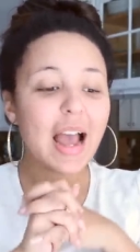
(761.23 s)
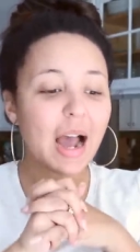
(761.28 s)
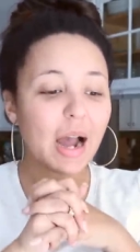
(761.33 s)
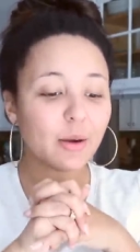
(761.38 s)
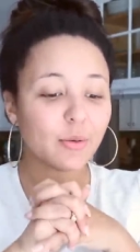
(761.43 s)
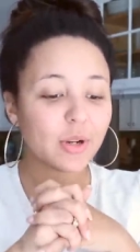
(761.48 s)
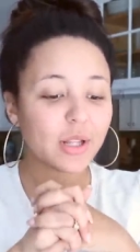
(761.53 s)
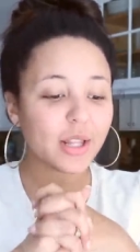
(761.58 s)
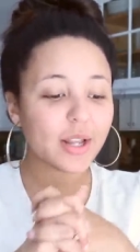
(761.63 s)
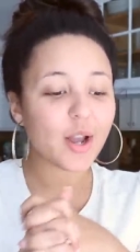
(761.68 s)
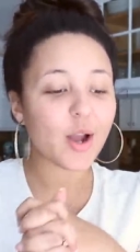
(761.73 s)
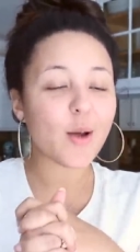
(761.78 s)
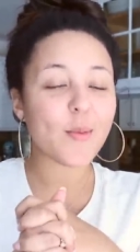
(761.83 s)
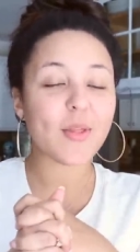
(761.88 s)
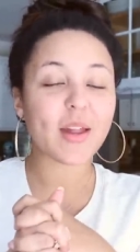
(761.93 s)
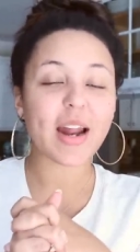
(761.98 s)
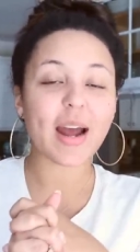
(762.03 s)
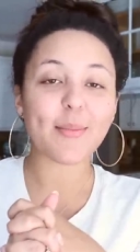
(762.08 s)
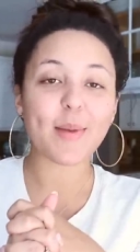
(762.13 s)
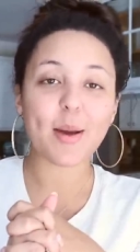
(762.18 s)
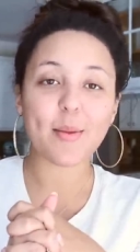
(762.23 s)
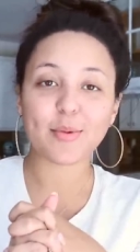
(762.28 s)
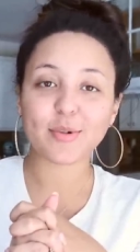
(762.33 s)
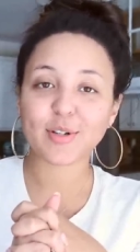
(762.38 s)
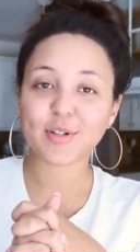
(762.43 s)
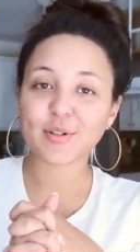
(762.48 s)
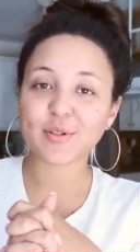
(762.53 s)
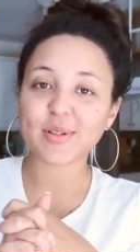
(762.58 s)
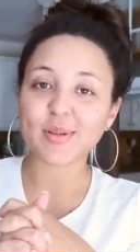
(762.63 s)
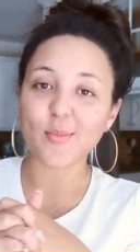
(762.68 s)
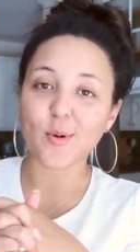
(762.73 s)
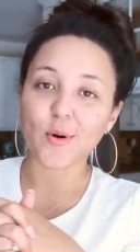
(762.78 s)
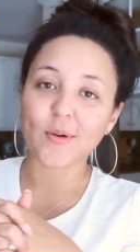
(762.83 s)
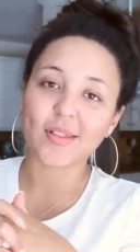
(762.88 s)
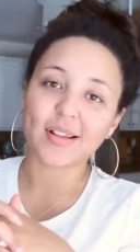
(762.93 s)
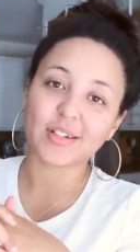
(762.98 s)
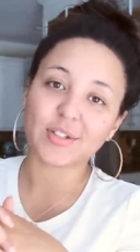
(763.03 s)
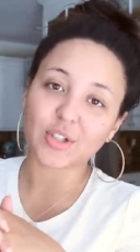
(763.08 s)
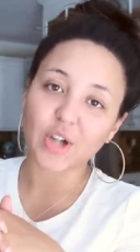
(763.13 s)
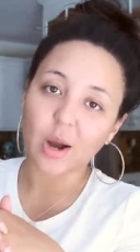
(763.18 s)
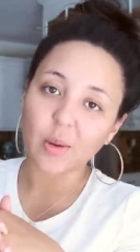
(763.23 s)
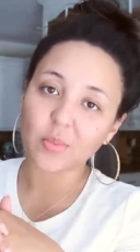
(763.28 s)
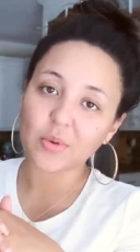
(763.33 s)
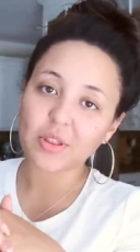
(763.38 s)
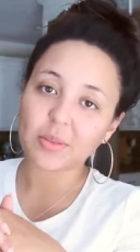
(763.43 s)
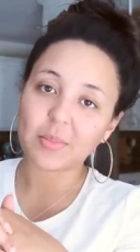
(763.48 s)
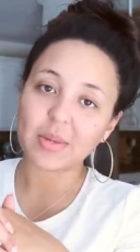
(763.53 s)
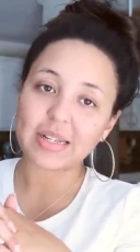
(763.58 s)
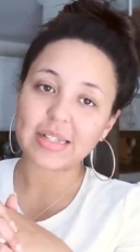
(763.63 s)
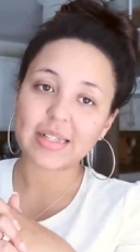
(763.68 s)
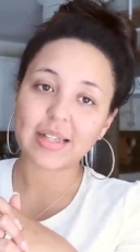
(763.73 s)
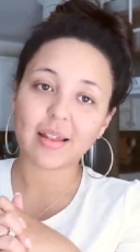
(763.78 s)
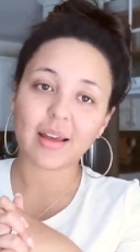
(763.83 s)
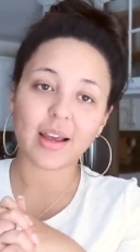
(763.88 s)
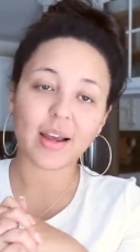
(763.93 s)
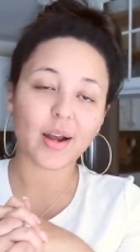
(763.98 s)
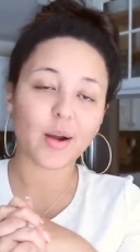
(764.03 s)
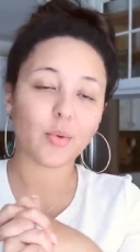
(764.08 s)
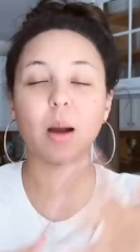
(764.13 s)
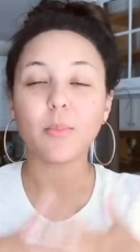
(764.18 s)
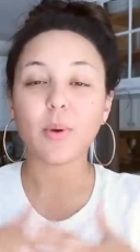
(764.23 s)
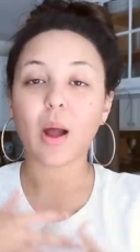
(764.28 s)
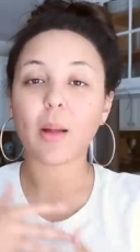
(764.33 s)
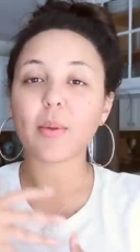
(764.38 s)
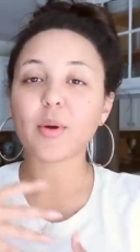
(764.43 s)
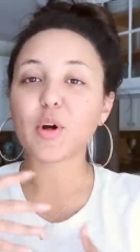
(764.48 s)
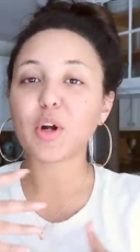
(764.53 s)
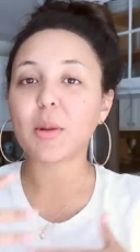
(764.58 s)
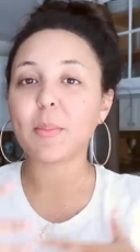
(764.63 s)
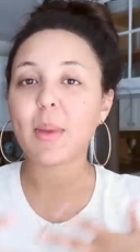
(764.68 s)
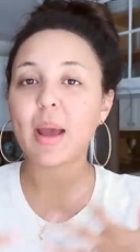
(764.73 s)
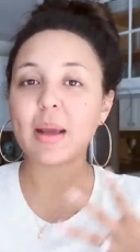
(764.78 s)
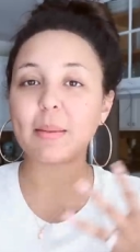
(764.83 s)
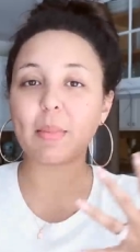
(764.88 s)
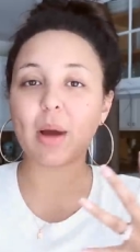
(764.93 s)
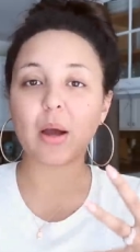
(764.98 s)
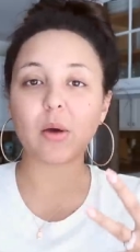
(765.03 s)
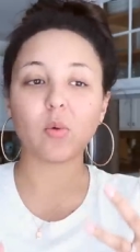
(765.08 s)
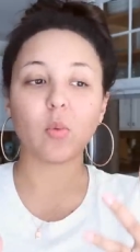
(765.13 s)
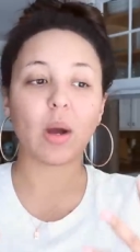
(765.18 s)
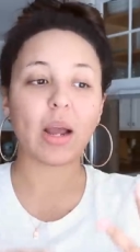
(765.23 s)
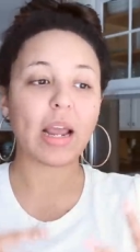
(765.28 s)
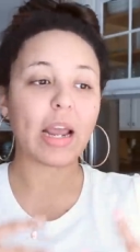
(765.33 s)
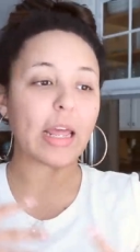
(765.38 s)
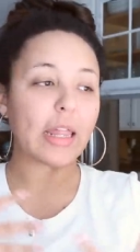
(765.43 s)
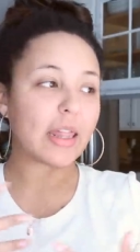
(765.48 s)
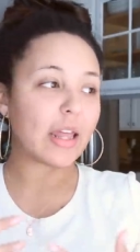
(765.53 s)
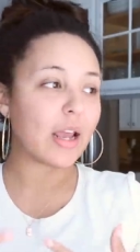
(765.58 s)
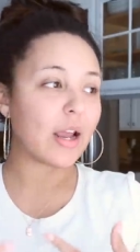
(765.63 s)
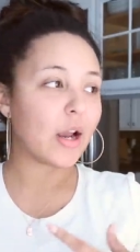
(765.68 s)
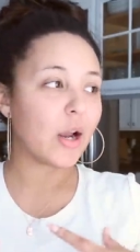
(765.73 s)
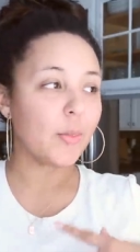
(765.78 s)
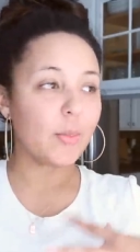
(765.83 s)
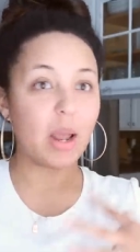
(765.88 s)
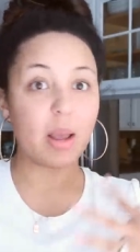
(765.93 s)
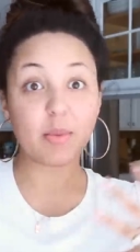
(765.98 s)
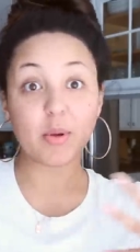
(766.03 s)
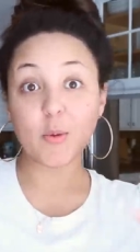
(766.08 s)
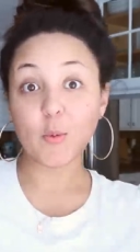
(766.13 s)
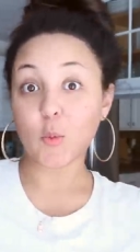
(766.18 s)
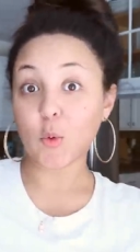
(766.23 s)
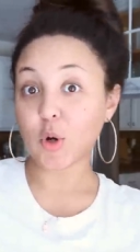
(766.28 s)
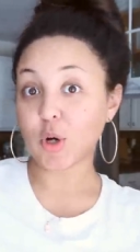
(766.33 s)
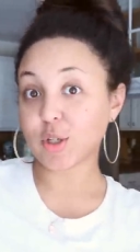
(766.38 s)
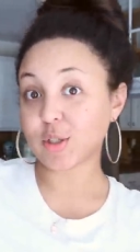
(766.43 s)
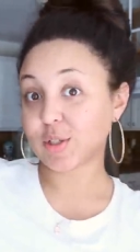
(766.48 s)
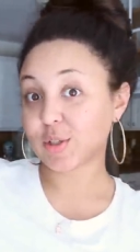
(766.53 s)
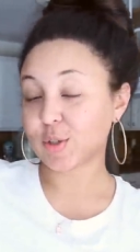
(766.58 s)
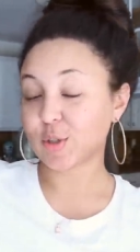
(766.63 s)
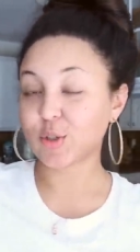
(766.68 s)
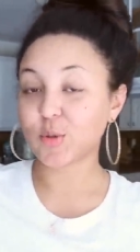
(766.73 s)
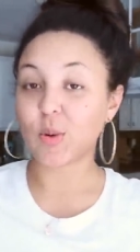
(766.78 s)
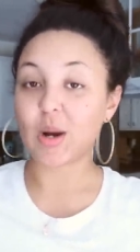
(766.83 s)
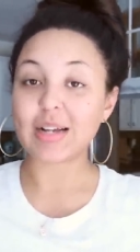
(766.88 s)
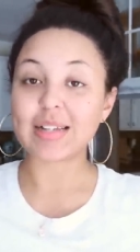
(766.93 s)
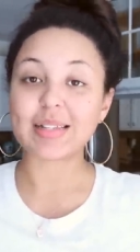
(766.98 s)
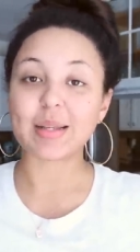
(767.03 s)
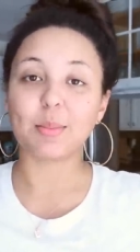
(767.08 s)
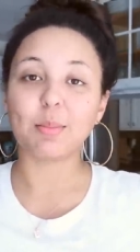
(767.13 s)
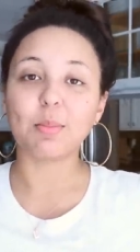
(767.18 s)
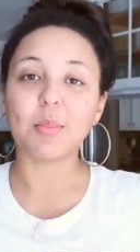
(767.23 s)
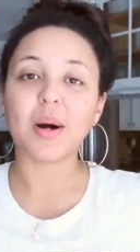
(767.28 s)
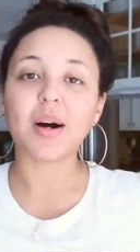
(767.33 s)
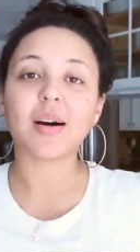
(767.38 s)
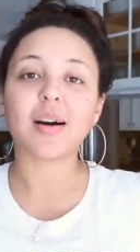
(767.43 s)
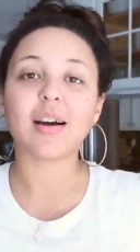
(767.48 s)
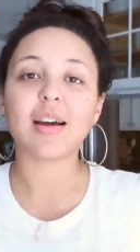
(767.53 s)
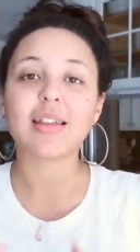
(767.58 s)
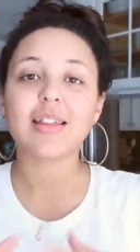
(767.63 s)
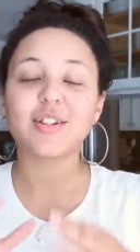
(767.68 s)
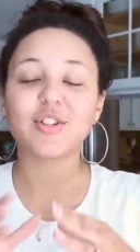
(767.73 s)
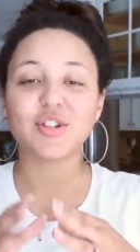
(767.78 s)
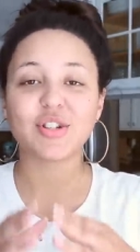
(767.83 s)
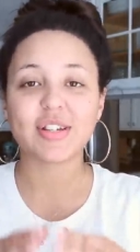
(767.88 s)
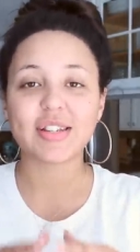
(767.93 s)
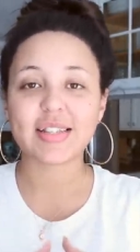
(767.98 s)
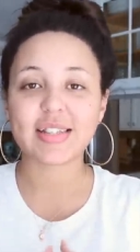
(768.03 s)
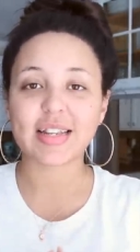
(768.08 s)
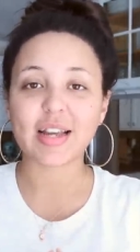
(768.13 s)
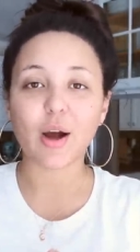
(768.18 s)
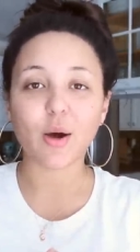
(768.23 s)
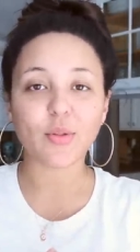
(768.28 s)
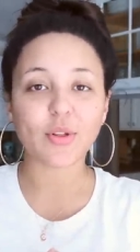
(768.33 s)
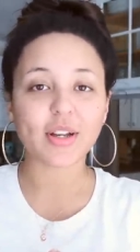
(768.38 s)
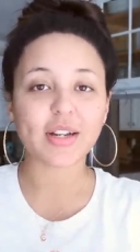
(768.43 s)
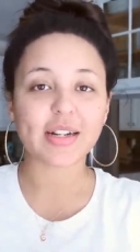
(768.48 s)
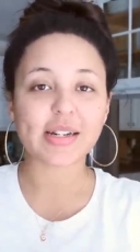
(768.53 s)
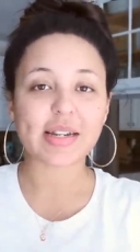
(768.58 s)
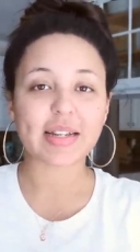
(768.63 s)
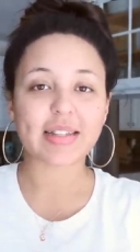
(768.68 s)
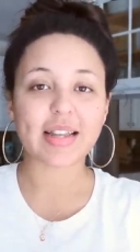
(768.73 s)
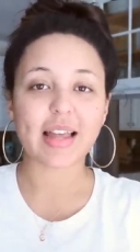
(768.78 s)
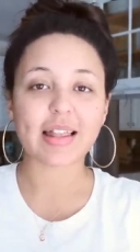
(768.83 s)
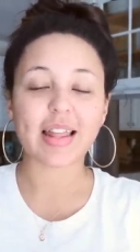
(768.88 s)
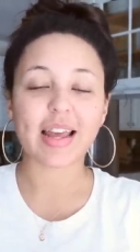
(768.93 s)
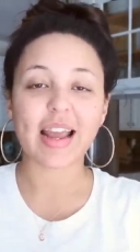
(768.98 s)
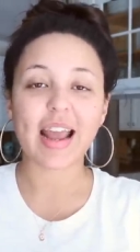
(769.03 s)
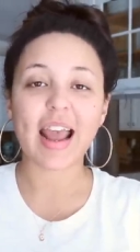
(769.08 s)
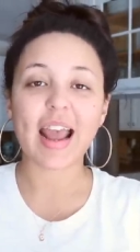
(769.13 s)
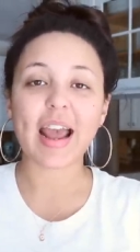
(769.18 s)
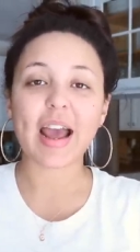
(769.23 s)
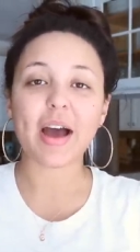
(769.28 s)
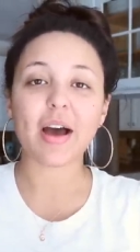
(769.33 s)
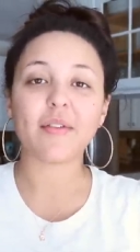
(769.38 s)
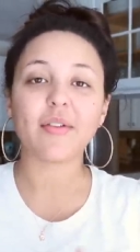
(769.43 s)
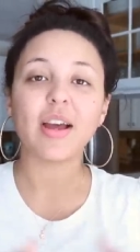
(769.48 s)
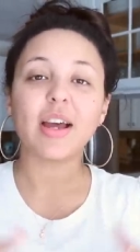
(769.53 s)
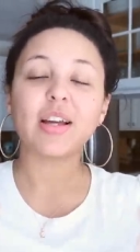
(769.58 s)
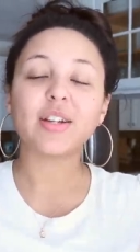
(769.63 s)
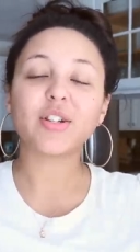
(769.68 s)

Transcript: I really hope that I'm able to do some more of this shop with me there. I'm probably gonna make my way there maybe once or twice a month just to see all the goodies that they have.